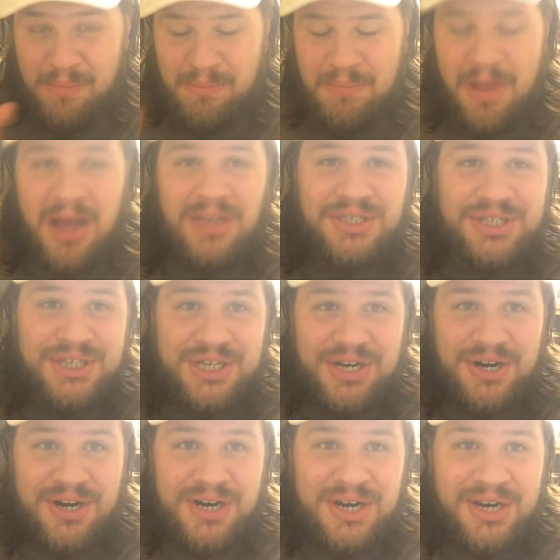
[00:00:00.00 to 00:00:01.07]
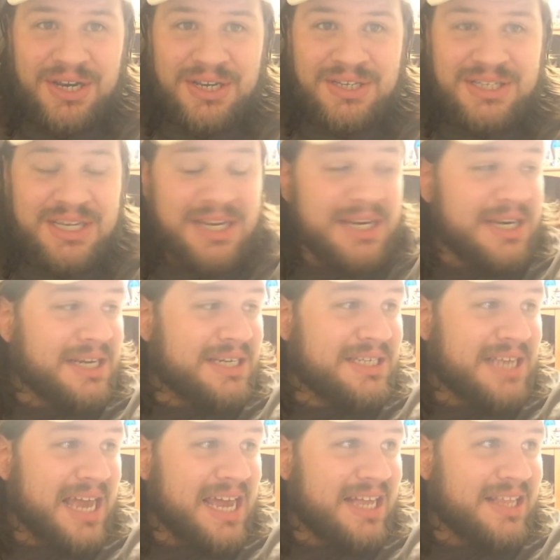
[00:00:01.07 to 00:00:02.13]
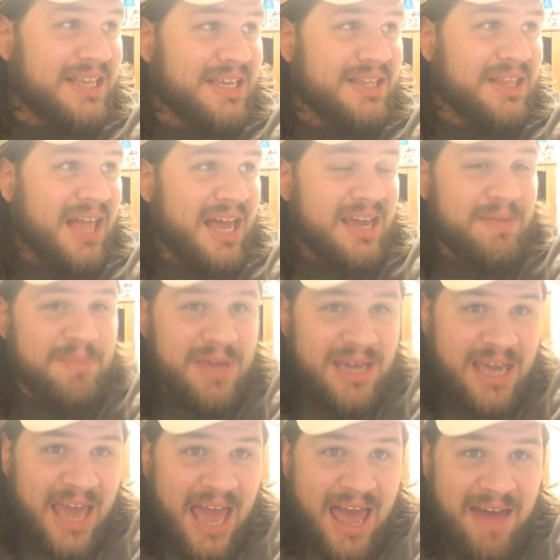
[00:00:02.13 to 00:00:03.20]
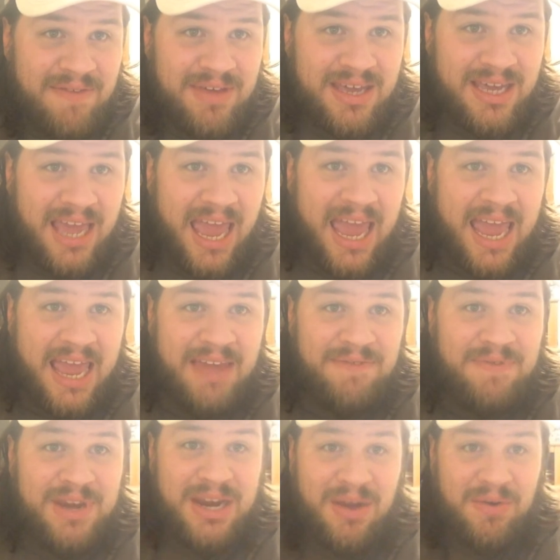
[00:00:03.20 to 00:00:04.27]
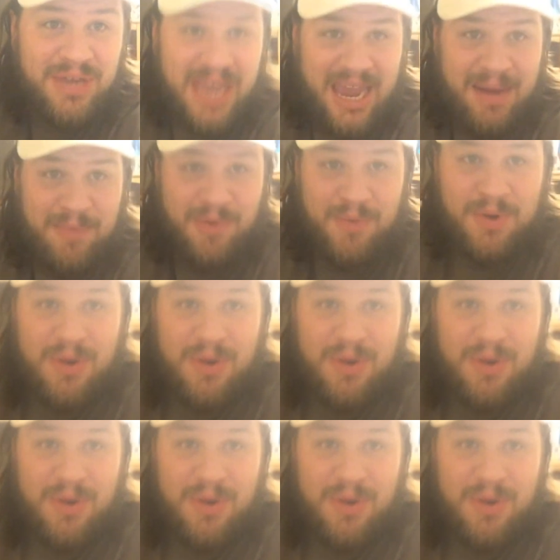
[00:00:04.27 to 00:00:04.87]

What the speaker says: mall security didn't exactly like me having a video camera